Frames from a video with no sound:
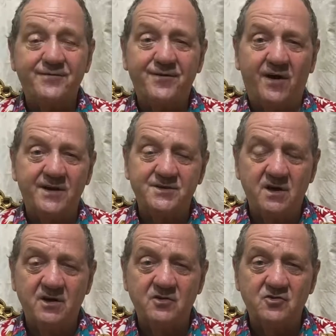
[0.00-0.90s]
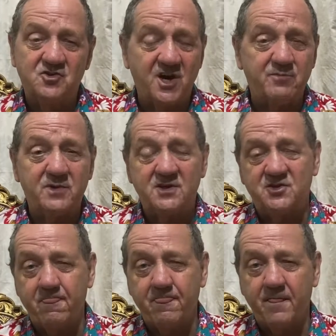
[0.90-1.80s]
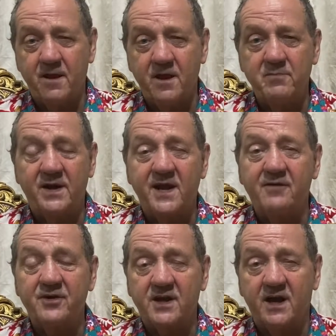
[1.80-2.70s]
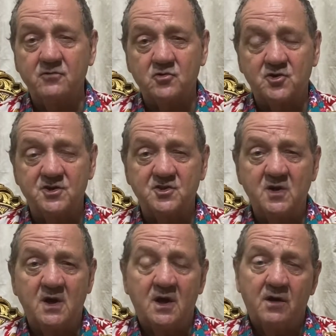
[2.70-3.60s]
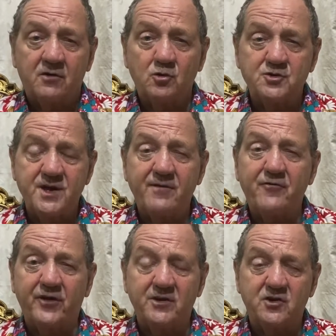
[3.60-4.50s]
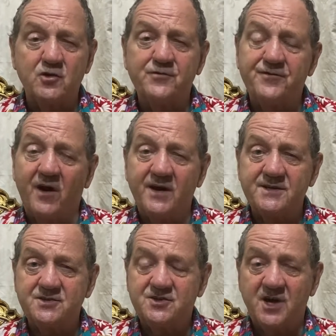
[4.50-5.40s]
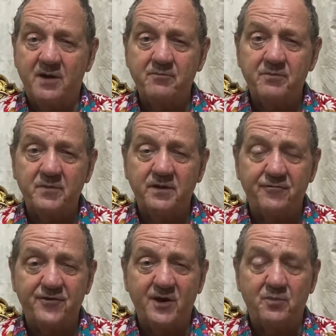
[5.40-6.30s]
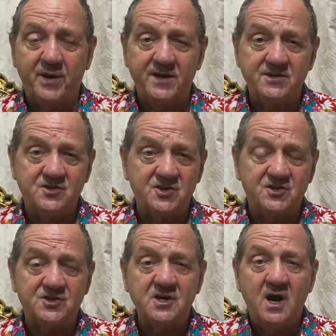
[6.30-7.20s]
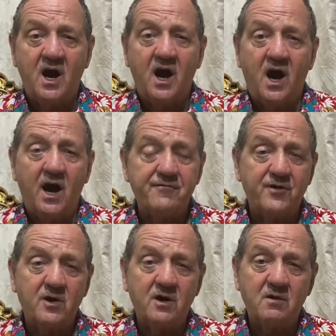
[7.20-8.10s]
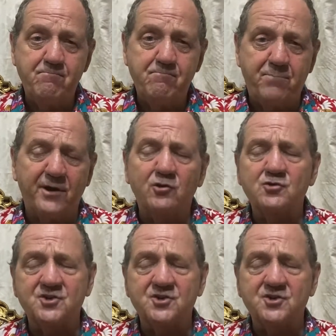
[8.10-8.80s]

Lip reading: find jeepneys in many other countries. Of course, the other thing you do find in the Philippines is either pedal